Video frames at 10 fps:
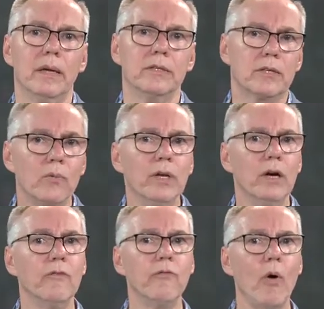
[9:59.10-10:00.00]
And so we
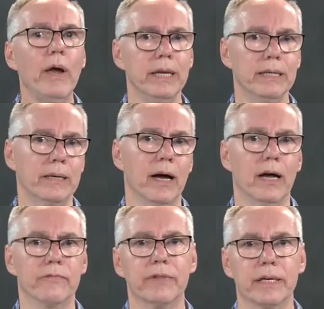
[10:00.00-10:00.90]
avoid
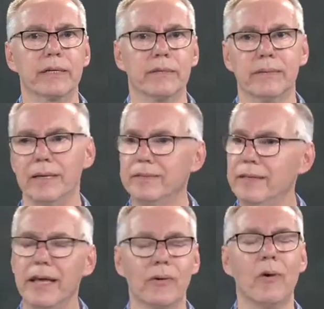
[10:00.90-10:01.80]
conflict. I
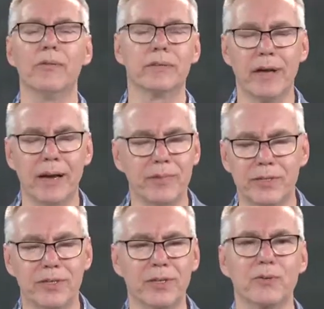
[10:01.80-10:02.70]
see that all the time in
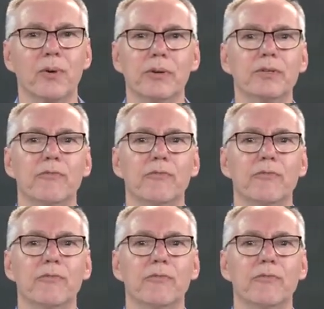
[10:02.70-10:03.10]
the church. We're always